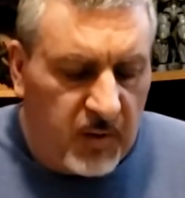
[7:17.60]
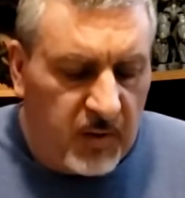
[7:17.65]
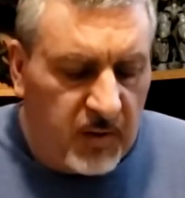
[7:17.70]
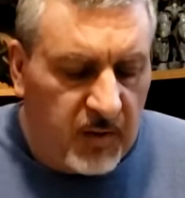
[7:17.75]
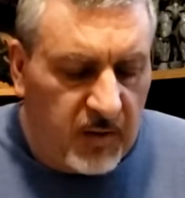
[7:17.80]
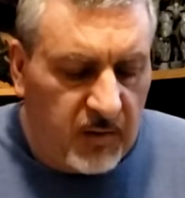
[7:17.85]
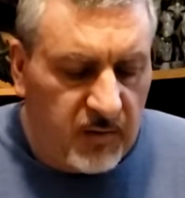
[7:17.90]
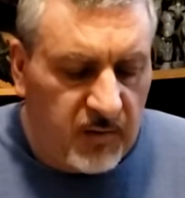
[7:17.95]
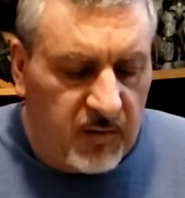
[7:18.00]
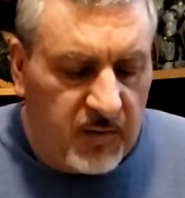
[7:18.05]
how
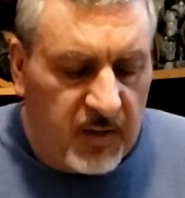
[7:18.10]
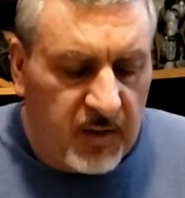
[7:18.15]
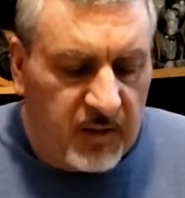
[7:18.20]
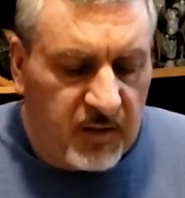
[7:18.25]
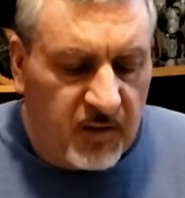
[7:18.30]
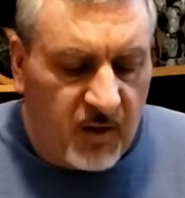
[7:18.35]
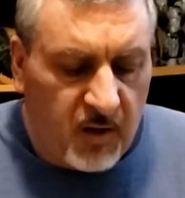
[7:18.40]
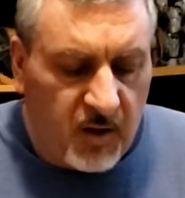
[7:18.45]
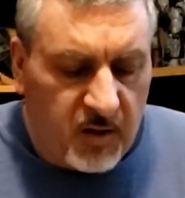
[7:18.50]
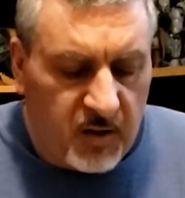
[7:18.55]
that's
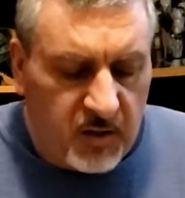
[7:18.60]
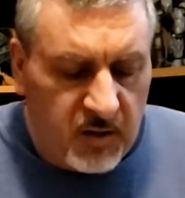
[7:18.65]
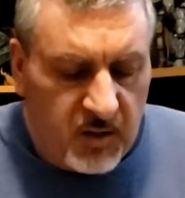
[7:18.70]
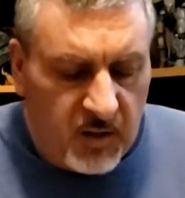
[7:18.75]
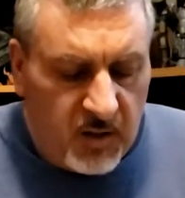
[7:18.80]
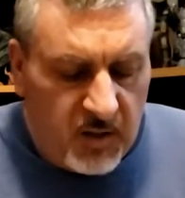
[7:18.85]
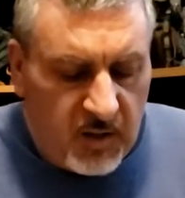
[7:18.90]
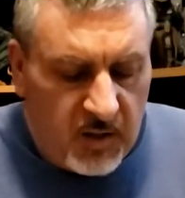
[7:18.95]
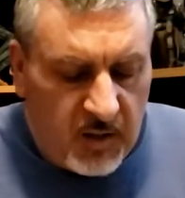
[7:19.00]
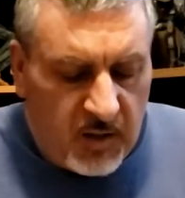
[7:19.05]
gone.
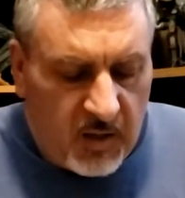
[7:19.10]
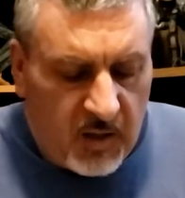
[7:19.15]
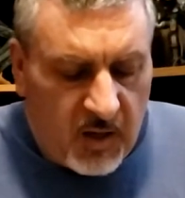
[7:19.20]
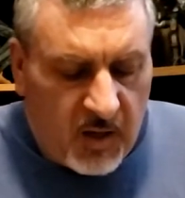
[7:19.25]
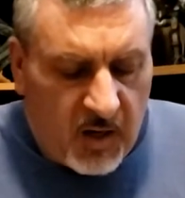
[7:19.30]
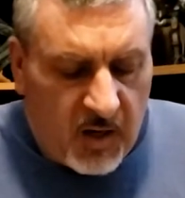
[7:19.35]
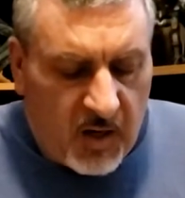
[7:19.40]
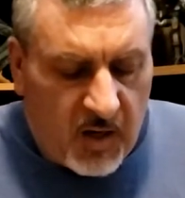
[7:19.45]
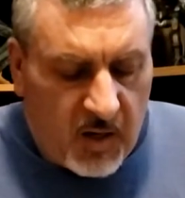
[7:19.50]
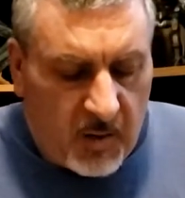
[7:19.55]

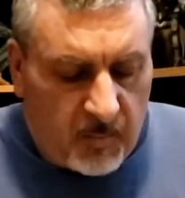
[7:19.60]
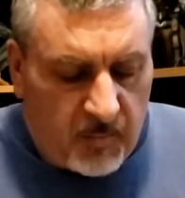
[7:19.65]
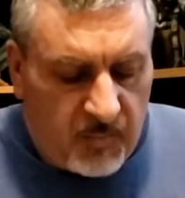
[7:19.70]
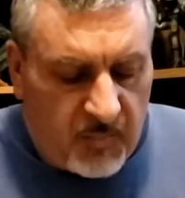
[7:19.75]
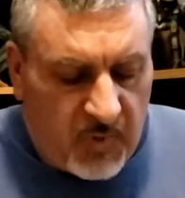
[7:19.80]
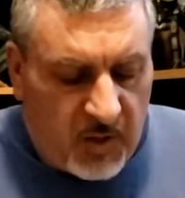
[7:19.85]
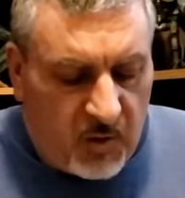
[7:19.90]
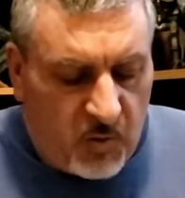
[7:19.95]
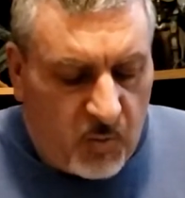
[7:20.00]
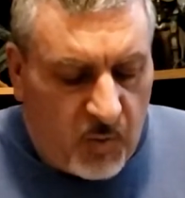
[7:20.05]

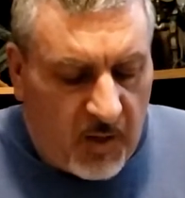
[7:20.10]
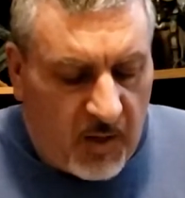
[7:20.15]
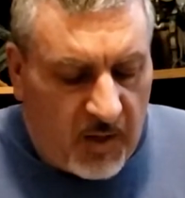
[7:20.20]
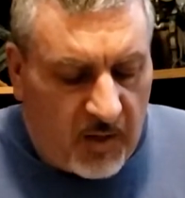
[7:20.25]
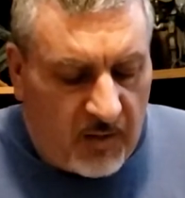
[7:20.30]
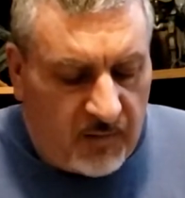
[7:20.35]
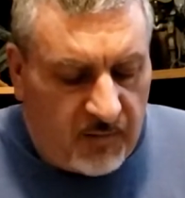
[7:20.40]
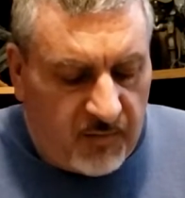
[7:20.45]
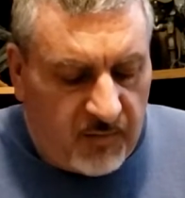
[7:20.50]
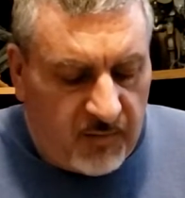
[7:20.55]
Then you
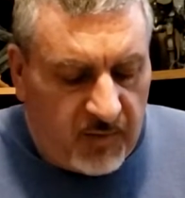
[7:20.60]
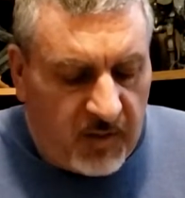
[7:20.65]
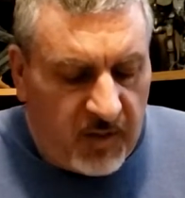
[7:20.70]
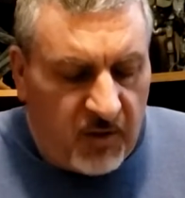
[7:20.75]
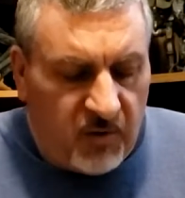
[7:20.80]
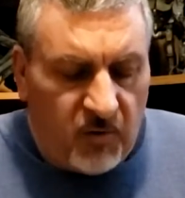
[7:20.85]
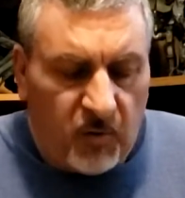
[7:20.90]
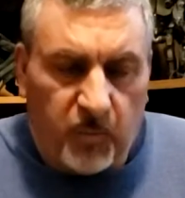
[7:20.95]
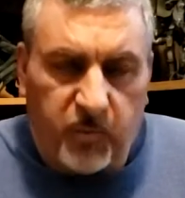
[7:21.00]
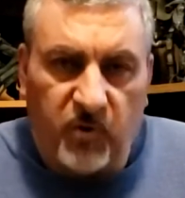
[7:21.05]
have the
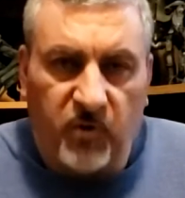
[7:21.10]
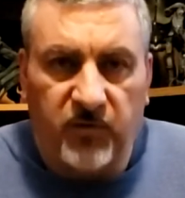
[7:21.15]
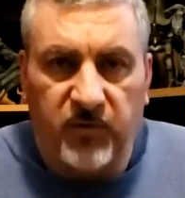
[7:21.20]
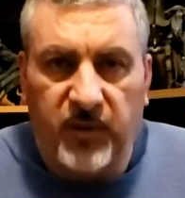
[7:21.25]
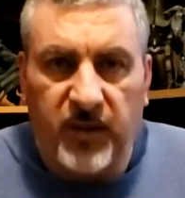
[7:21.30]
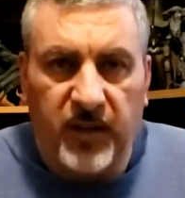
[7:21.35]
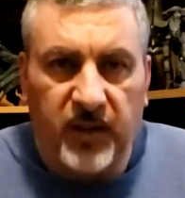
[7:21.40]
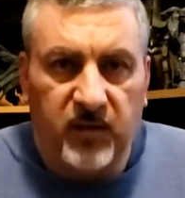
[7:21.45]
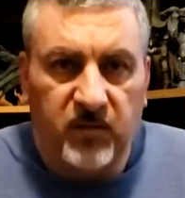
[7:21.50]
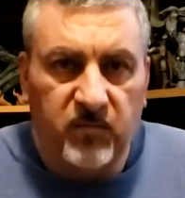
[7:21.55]
hero
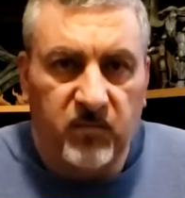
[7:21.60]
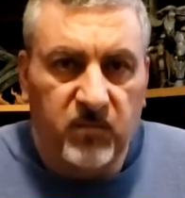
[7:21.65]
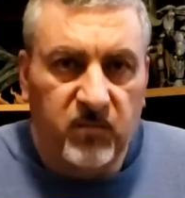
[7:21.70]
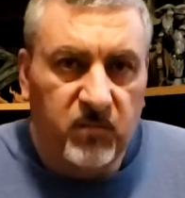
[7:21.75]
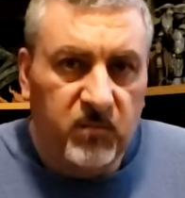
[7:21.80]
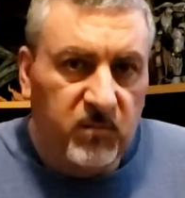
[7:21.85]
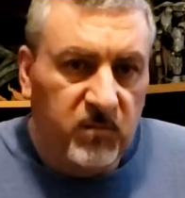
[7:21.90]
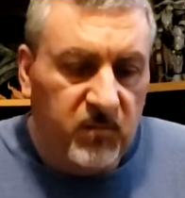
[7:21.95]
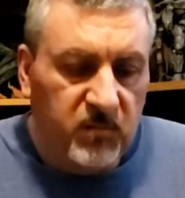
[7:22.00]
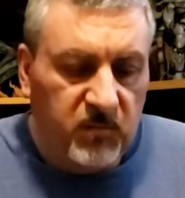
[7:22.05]
profile,
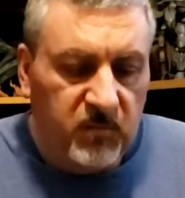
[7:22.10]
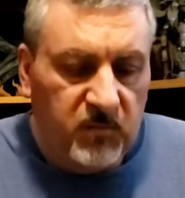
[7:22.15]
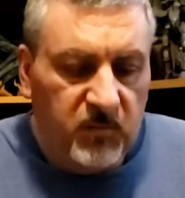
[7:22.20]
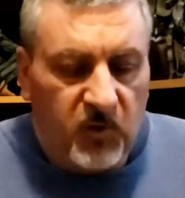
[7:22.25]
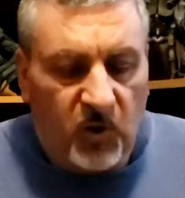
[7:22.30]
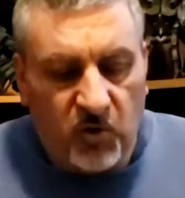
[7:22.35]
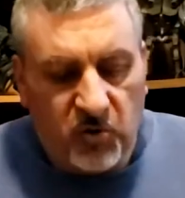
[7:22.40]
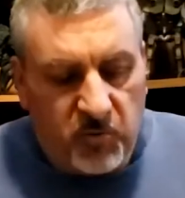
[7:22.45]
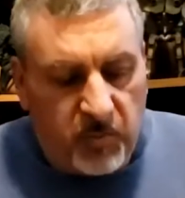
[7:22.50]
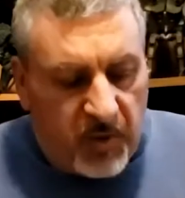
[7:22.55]

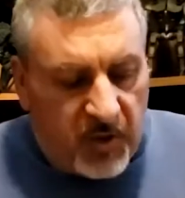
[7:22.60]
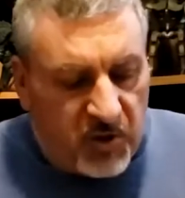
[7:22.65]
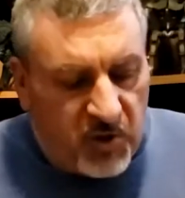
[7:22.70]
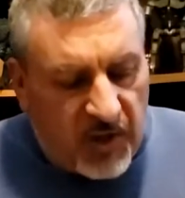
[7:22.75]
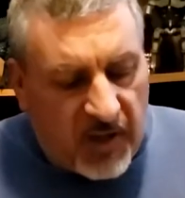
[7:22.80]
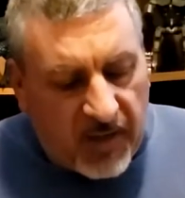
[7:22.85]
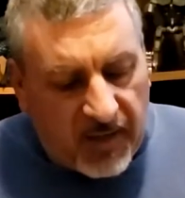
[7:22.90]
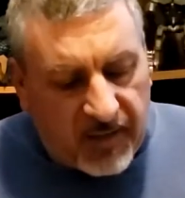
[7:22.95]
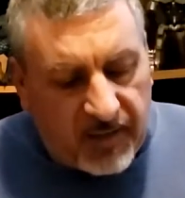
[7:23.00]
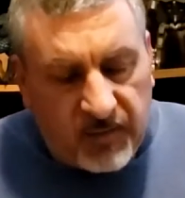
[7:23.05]
Ultraman
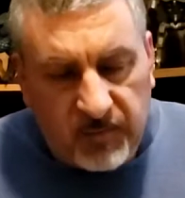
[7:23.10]
Jack.